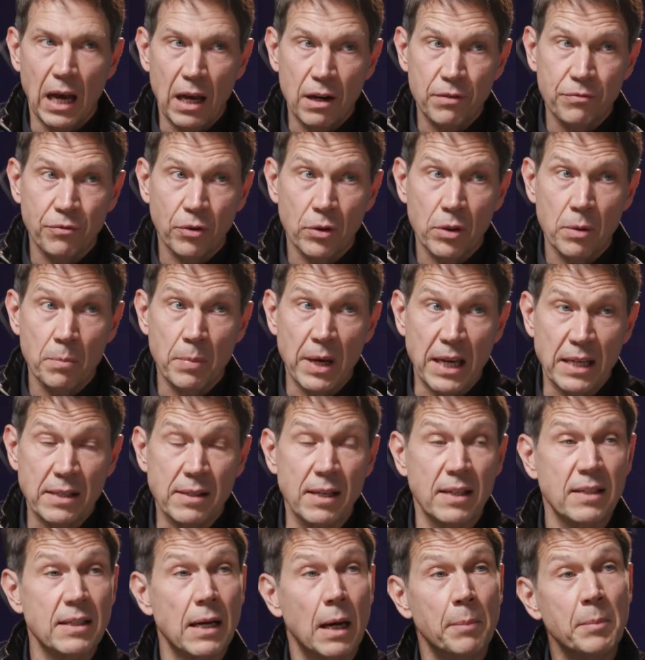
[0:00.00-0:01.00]
and for the
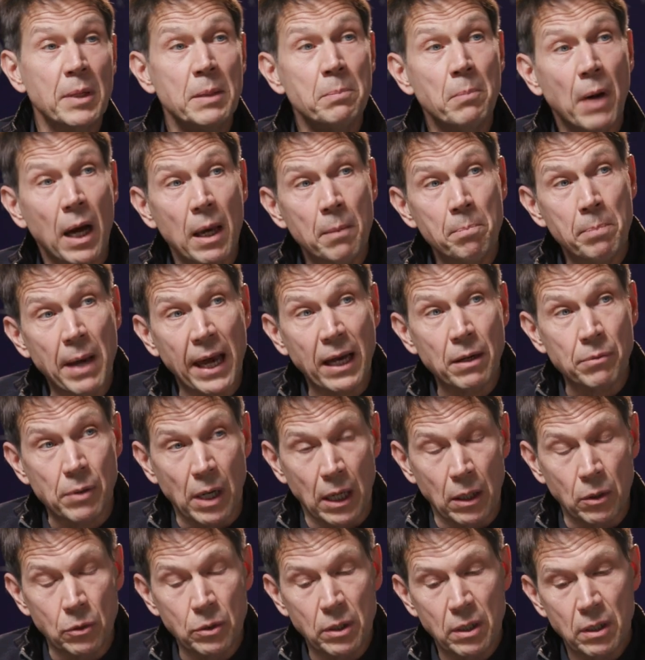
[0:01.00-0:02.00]
basics. I mean, my
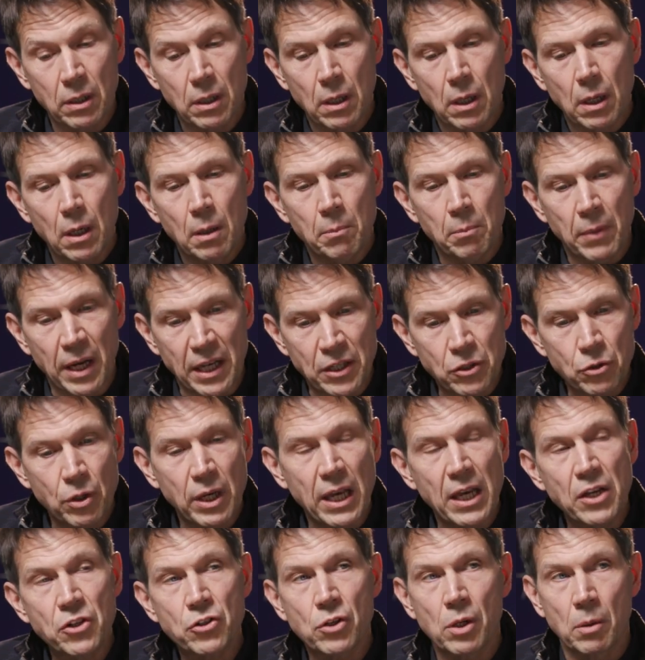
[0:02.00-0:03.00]

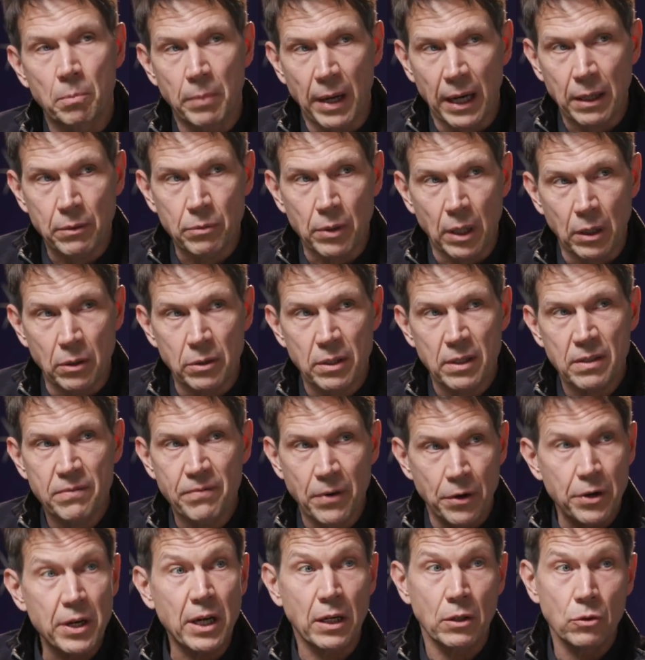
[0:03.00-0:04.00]
educational background is
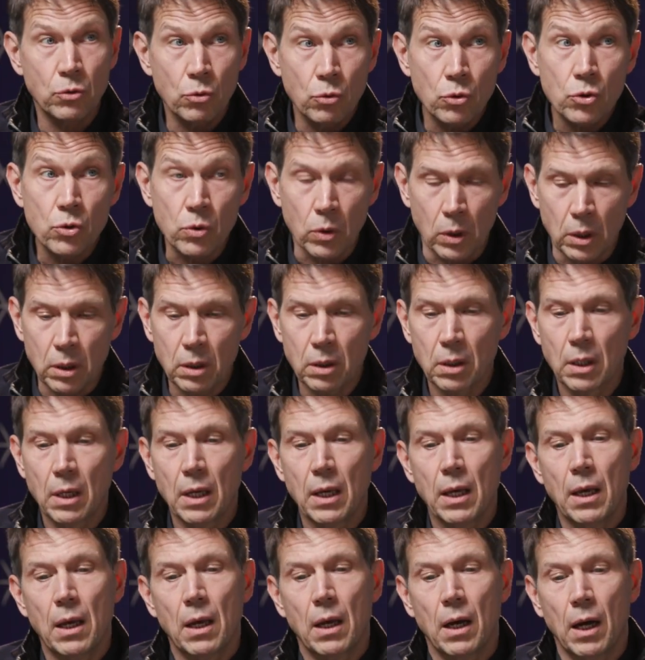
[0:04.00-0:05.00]
very unusual,
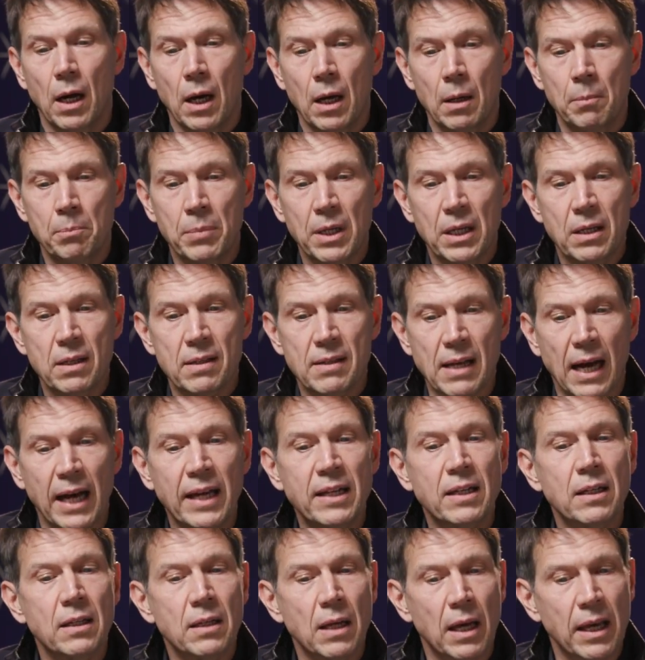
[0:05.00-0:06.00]
because I
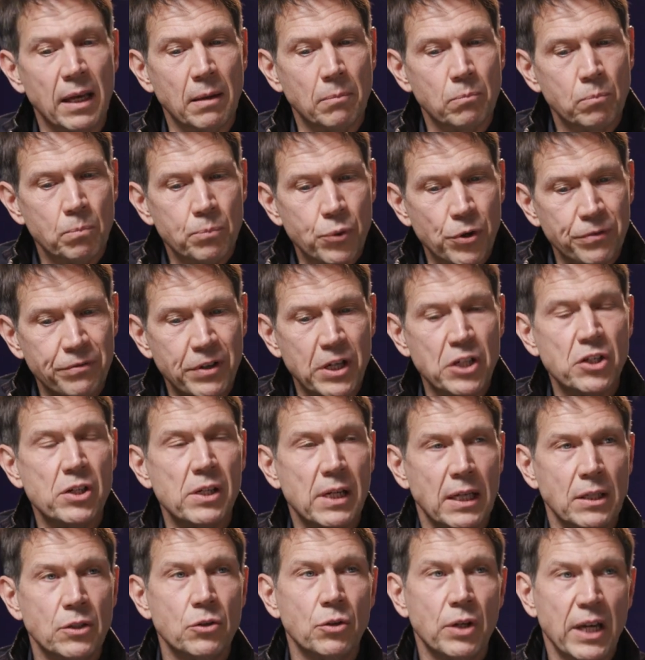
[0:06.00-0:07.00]
did a professional
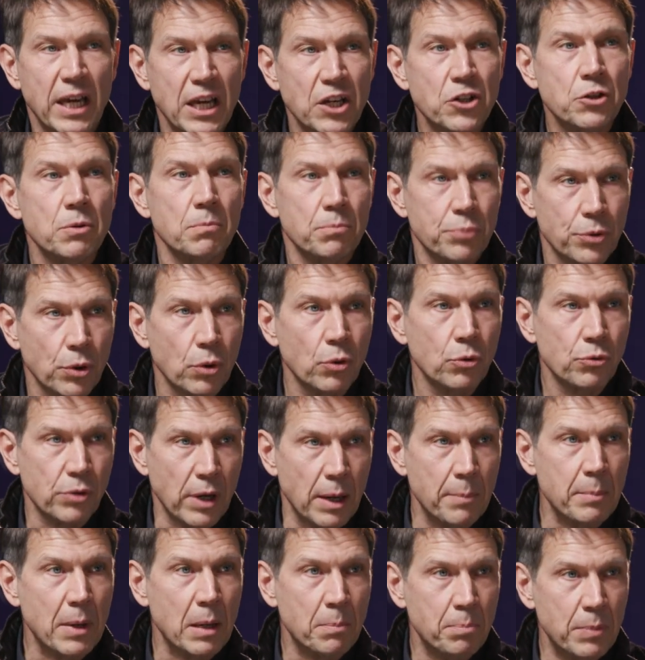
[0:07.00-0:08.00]
education
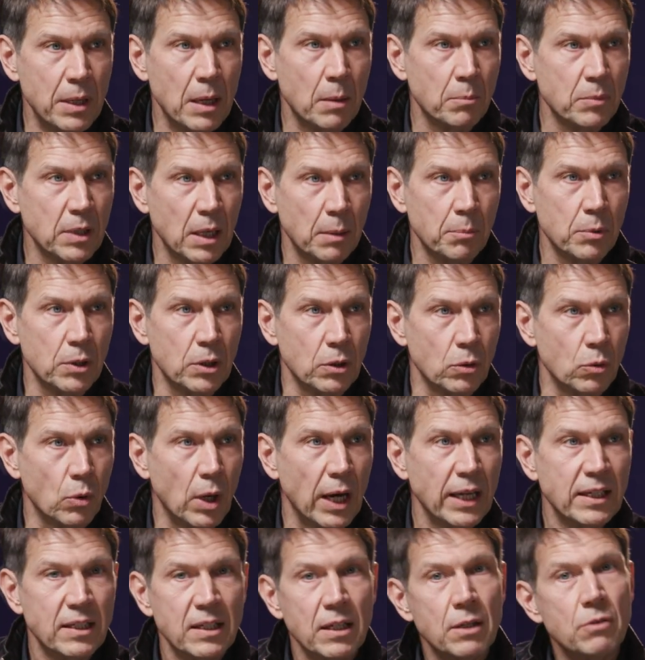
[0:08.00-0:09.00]
program at BMW.
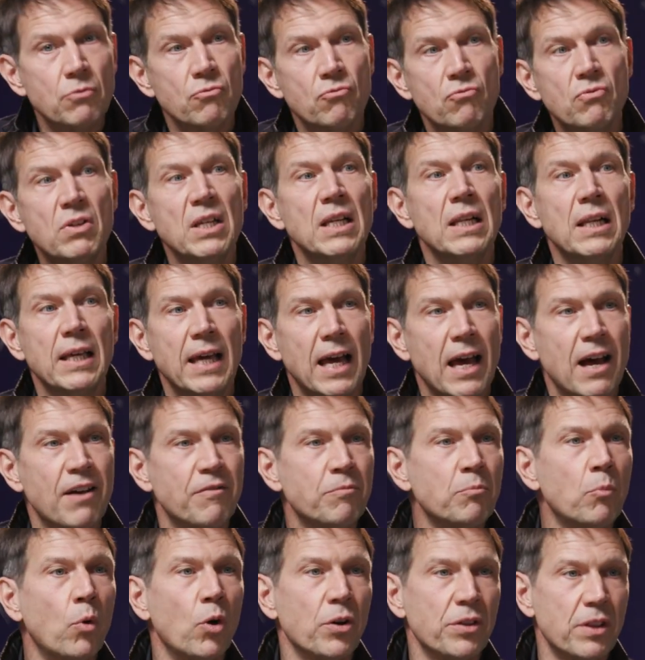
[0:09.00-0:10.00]
I didn't really have
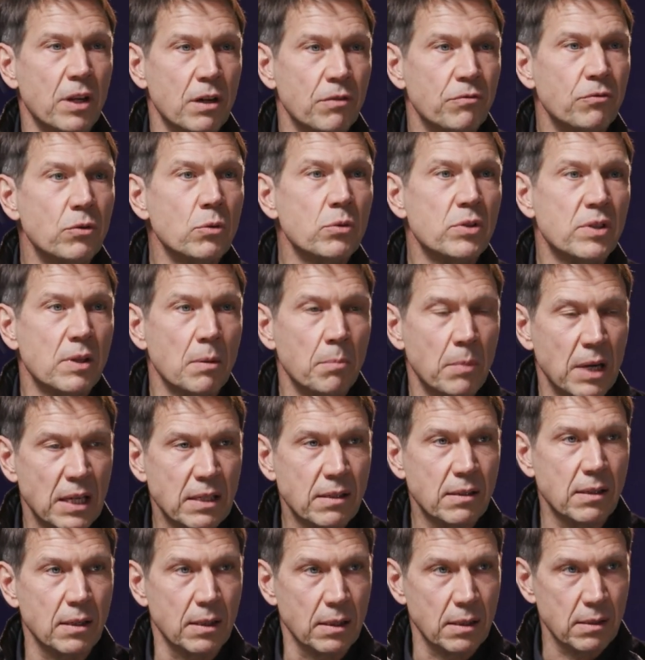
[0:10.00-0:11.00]
more than a few
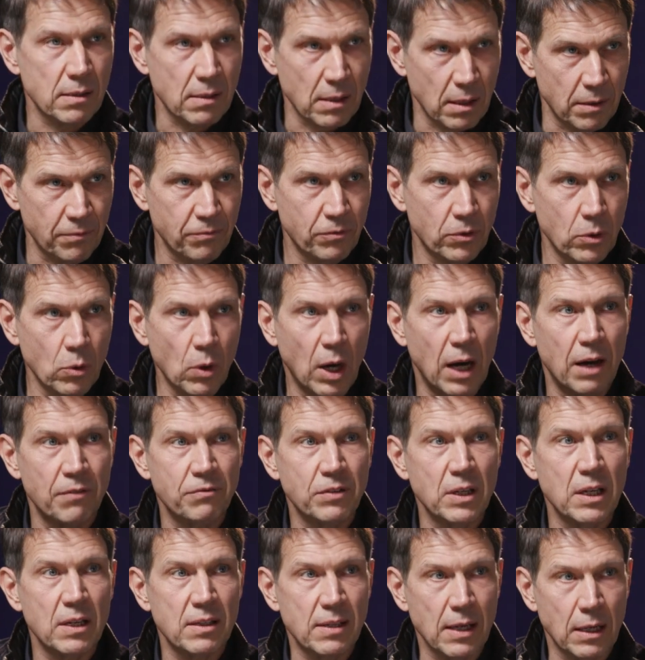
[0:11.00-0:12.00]
semesters, a few half
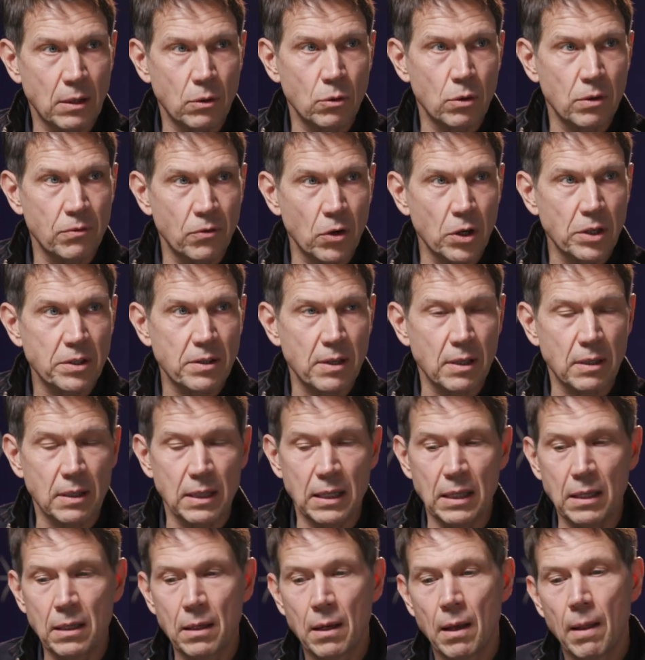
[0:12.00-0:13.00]
years at
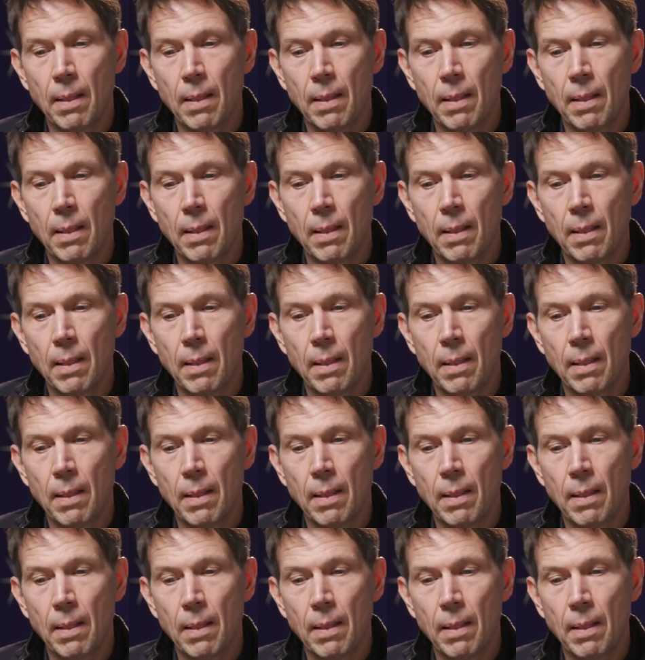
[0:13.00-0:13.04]
university.